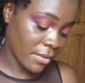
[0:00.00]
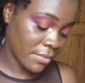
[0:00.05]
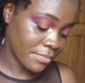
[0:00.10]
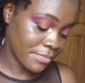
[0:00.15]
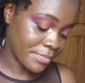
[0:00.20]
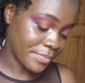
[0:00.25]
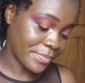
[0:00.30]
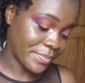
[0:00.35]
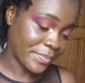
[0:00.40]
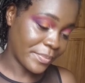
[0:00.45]

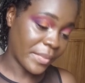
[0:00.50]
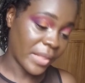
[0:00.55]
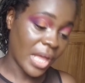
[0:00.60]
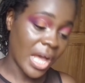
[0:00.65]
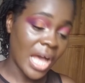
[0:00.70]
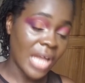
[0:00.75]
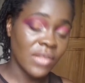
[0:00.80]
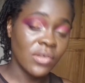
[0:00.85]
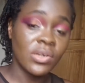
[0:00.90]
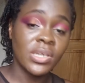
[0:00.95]

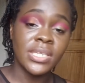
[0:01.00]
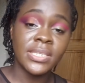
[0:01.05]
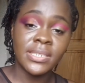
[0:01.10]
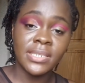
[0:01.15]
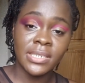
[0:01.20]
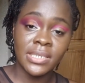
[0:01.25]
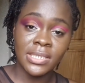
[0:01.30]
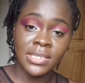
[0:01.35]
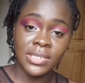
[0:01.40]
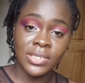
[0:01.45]

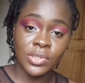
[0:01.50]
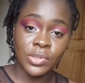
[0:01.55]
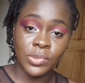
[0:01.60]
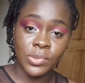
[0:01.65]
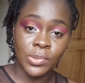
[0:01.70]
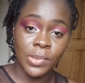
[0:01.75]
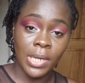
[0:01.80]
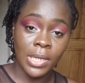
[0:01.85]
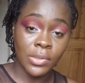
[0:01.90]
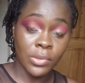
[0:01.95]
adolescence
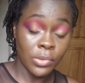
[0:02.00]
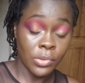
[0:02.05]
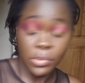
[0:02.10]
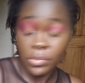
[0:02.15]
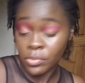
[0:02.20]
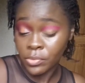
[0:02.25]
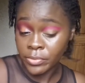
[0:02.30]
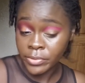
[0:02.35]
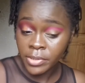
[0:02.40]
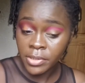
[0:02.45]
to
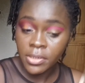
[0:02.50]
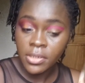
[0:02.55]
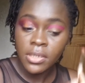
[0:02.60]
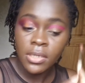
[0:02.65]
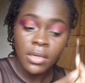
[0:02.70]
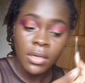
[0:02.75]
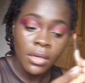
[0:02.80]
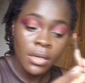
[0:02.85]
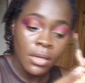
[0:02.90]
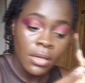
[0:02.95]
adulthood.
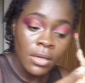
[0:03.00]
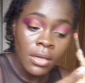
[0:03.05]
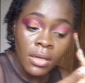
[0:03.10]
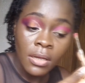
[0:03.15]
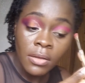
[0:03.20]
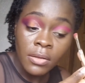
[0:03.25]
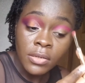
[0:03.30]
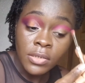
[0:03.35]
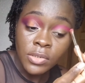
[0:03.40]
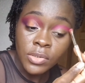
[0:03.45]

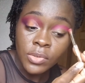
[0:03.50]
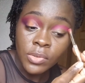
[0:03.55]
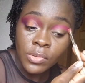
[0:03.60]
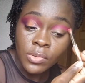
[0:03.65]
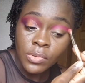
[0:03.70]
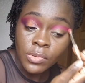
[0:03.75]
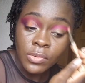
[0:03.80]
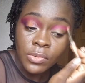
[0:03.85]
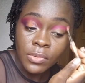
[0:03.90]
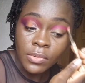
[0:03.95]

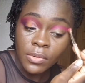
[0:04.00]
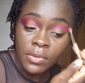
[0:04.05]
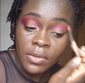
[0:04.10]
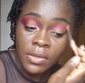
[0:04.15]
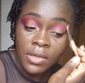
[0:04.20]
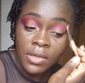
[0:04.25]
So